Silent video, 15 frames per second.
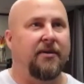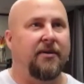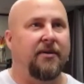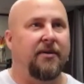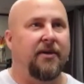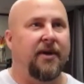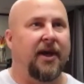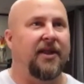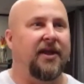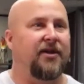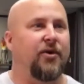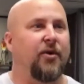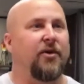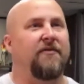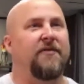and they
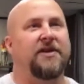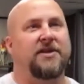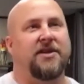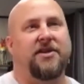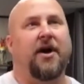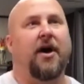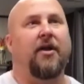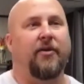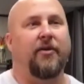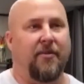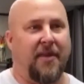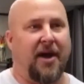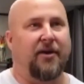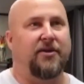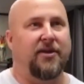don't affix a dollar
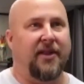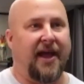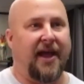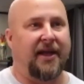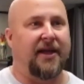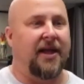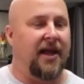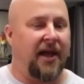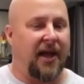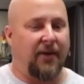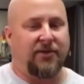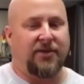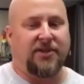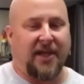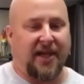amount to that. I
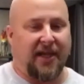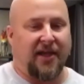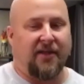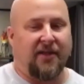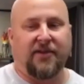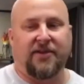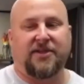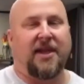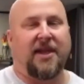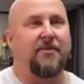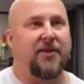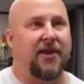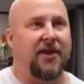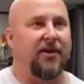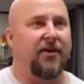would say the same
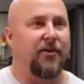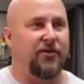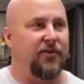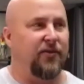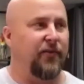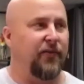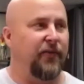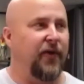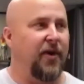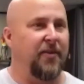thing goes from an